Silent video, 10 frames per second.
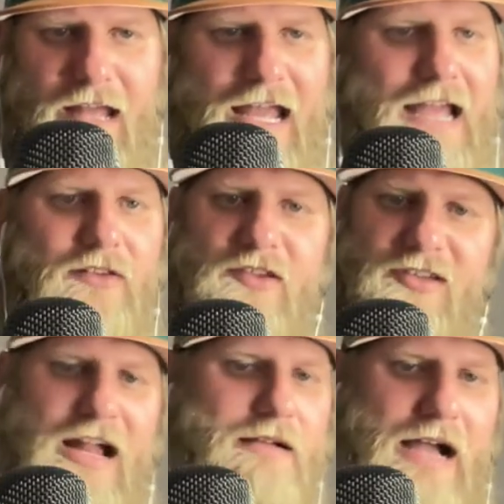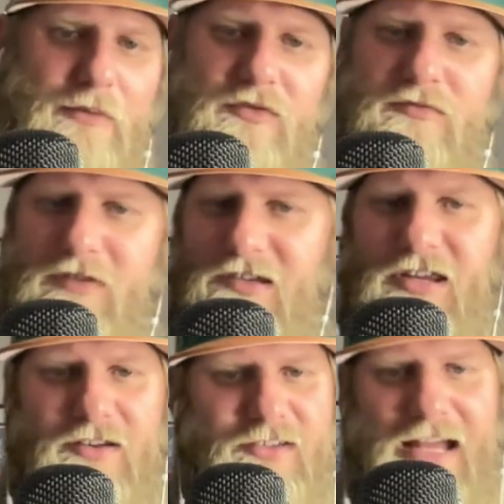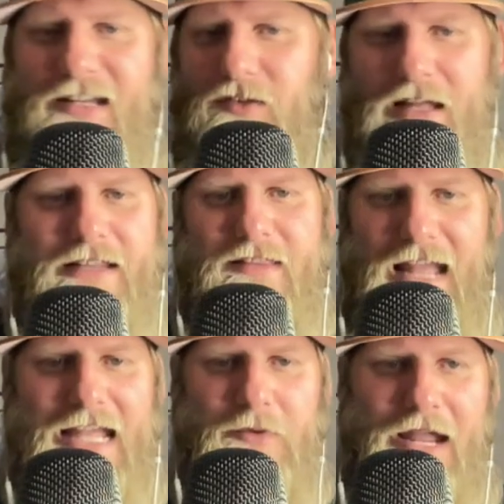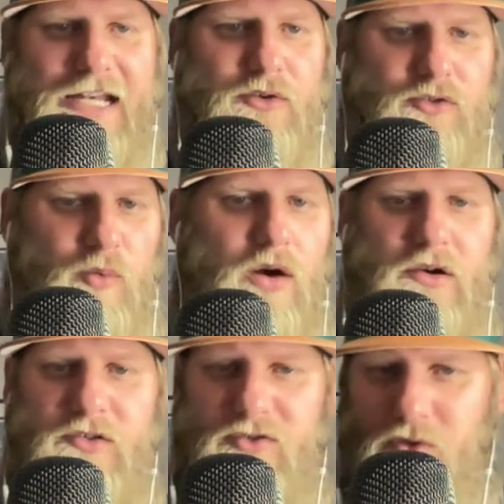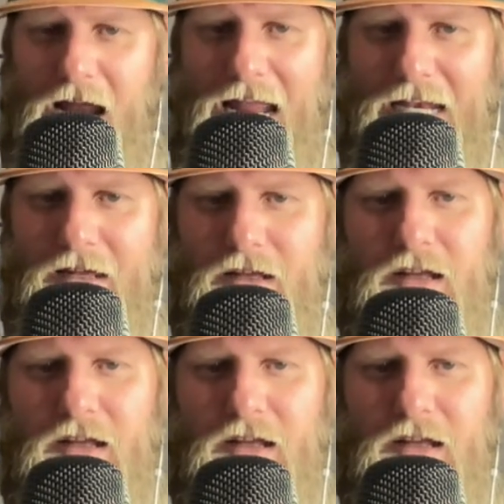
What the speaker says: And listen, I will continue to say I didn't like the Eugenio Suarez trade